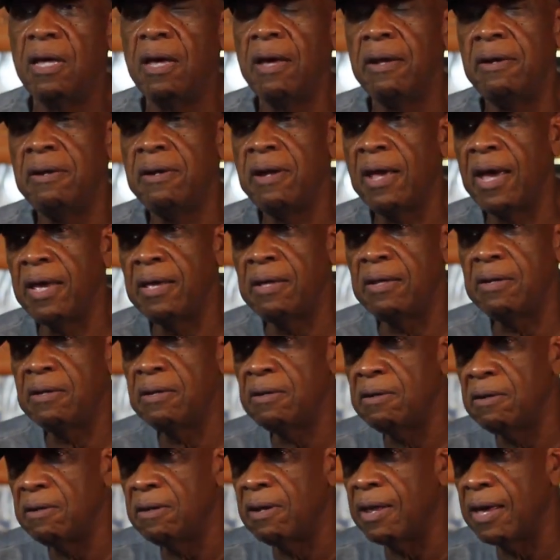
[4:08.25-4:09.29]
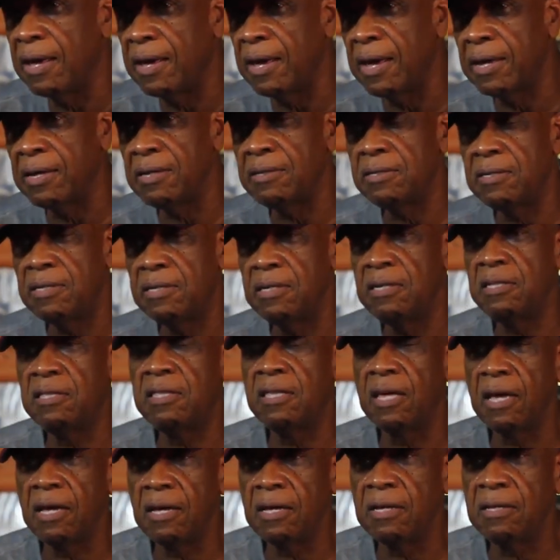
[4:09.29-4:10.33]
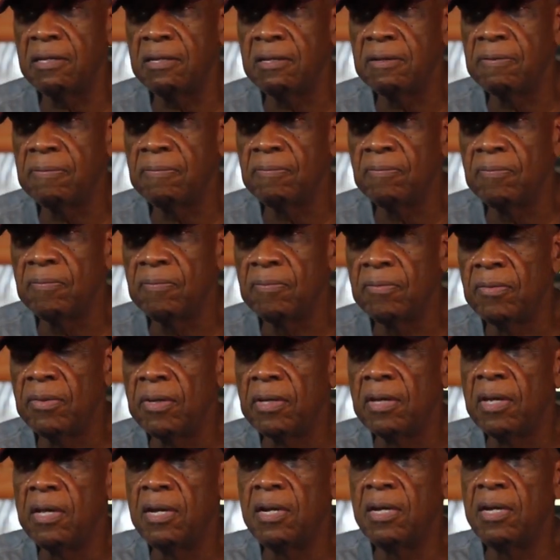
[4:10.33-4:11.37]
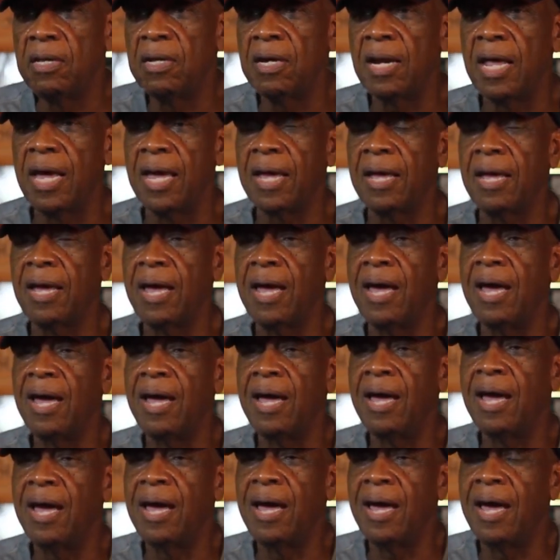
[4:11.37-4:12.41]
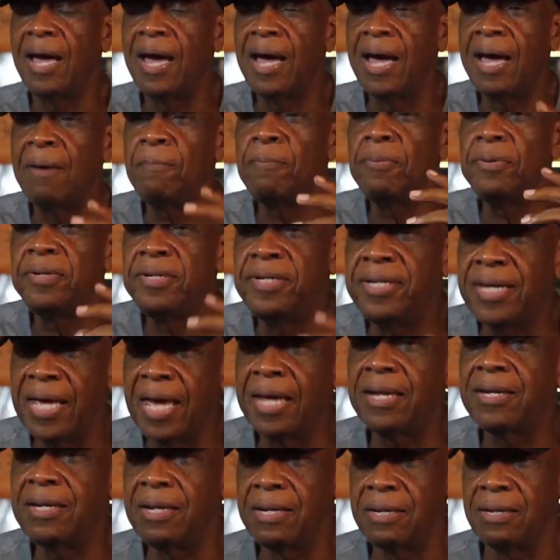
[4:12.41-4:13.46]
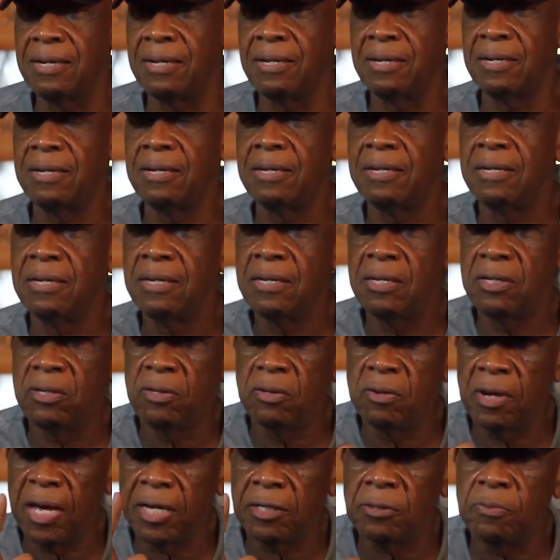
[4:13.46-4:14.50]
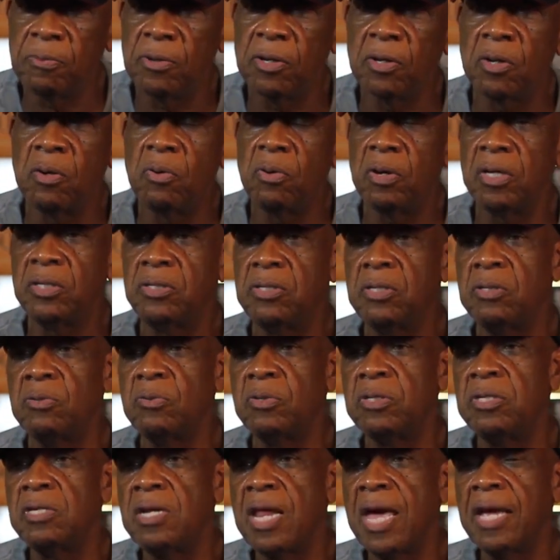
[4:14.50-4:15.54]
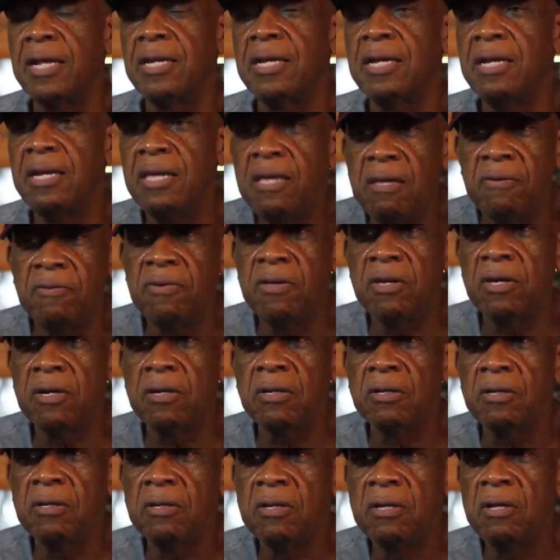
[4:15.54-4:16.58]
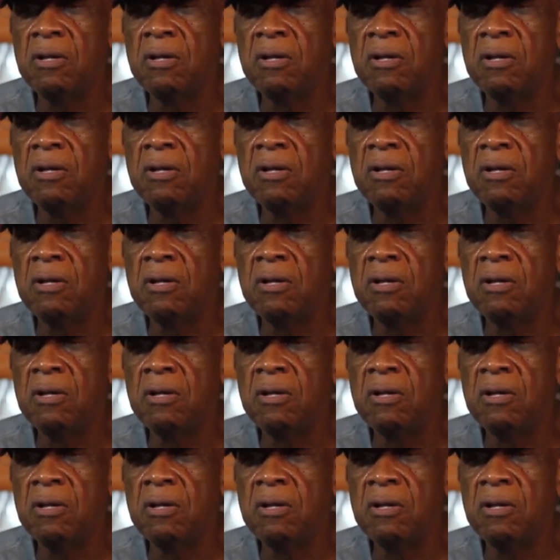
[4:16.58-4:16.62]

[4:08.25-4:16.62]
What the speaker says: At night, like I can see things. Look like I'm protected. You asked me a question, what's it like to live here?